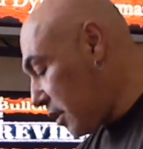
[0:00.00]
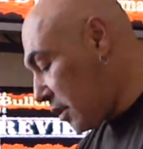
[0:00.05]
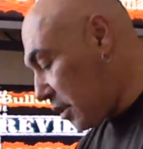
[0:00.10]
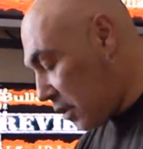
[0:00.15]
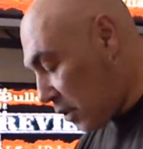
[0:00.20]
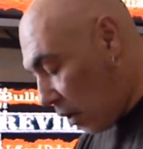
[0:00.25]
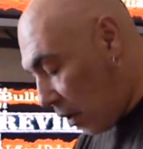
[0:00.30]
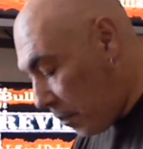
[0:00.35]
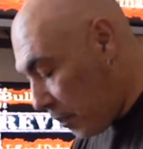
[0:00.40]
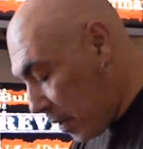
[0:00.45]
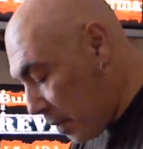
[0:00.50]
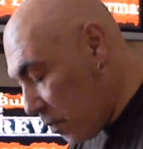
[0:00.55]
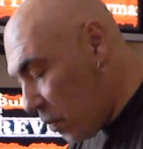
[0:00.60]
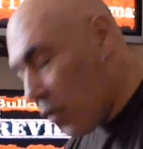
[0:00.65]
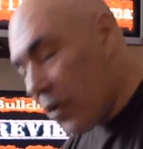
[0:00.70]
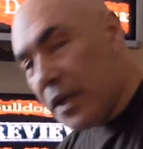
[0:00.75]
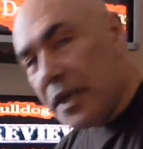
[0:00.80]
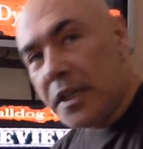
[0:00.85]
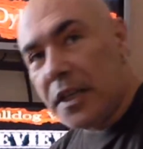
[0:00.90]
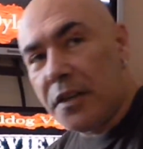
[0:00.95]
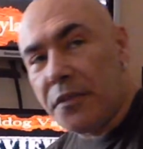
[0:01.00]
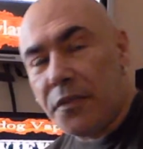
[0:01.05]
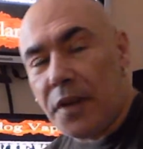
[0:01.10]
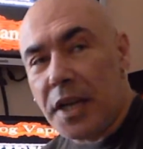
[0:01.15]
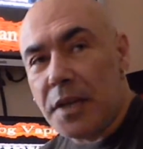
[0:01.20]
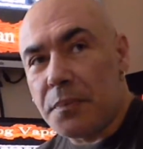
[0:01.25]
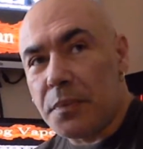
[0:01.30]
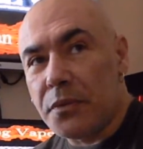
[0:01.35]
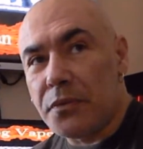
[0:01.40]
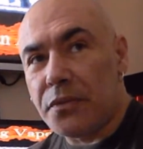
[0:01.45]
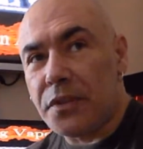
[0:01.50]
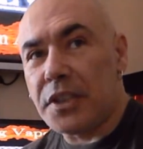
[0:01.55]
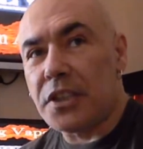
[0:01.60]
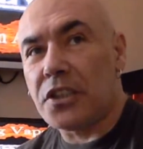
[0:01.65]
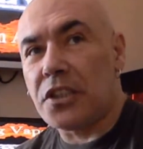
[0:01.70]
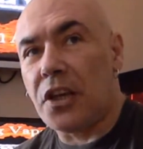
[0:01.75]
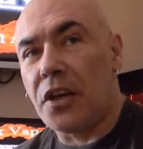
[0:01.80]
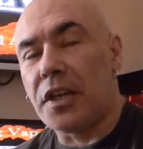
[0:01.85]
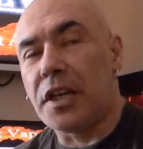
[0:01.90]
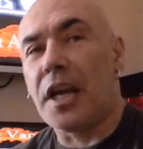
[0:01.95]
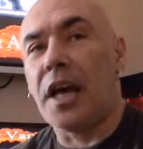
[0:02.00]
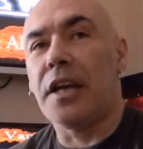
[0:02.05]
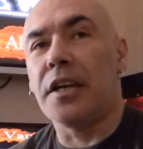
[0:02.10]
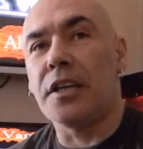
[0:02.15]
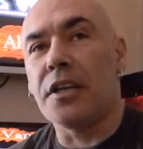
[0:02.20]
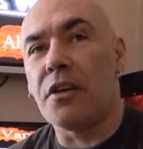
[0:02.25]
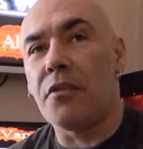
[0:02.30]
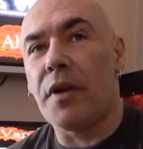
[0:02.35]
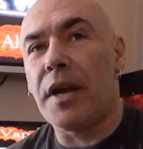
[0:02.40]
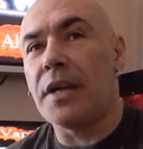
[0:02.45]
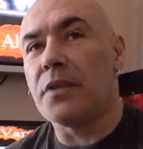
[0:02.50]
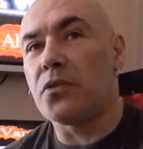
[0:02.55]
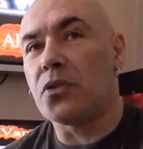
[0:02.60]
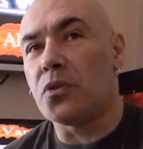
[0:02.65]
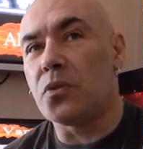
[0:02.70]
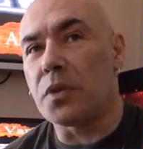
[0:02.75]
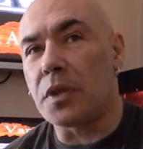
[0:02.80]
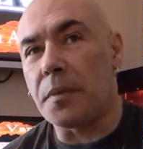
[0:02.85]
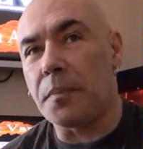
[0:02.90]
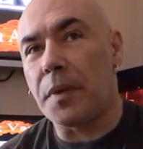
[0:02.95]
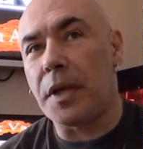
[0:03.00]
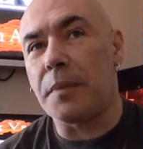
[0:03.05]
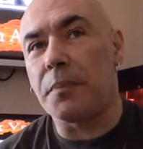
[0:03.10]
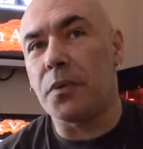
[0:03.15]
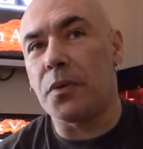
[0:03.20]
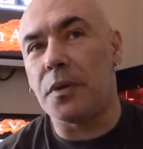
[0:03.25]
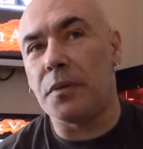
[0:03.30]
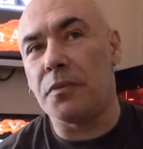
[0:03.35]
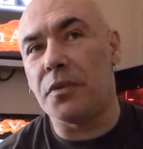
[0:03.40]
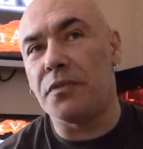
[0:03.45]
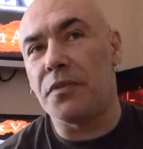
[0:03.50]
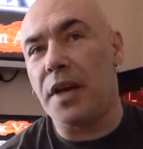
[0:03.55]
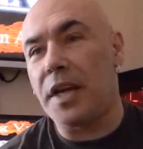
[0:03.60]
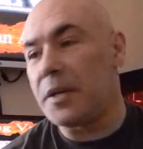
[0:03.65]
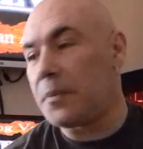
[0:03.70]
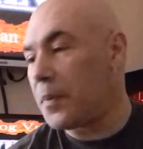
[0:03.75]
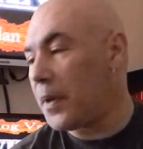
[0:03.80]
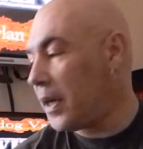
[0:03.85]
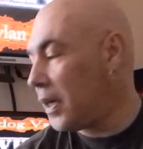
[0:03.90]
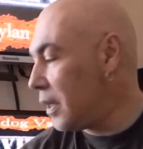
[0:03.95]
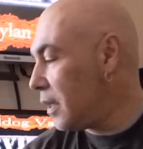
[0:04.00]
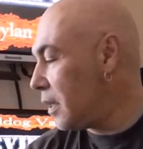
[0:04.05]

got a bit more into the vaping thing, started hunting around, talking to people that were vaping.